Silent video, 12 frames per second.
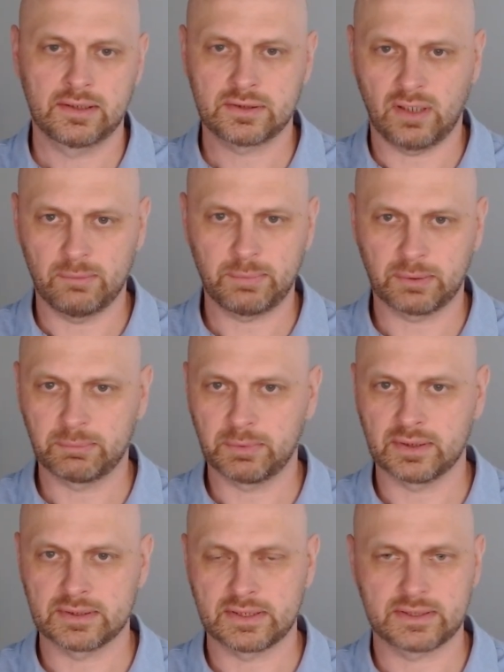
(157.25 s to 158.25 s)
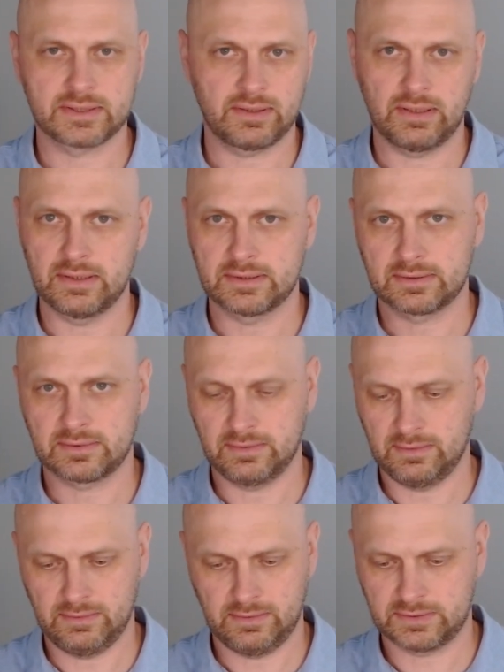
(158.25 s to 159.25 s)
topic because it's
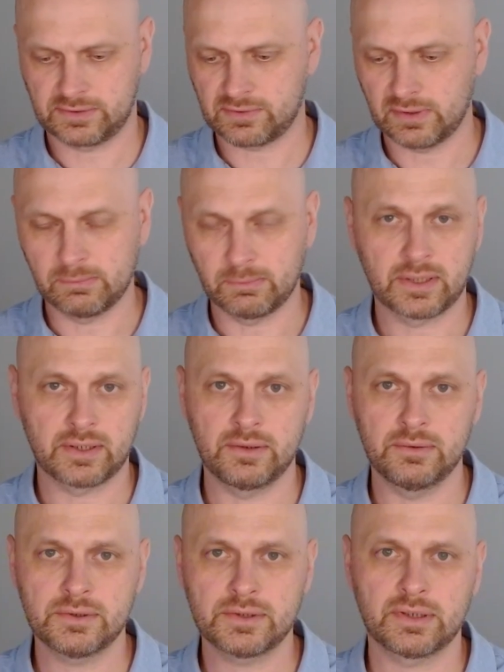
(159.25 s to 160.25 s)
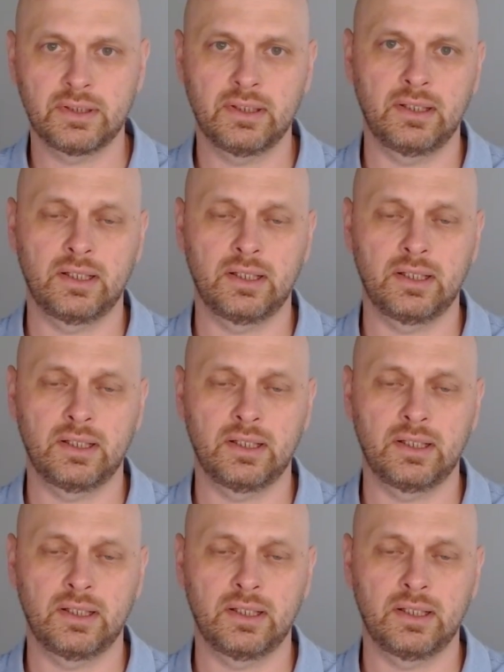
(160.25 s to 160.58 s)
extremely huge.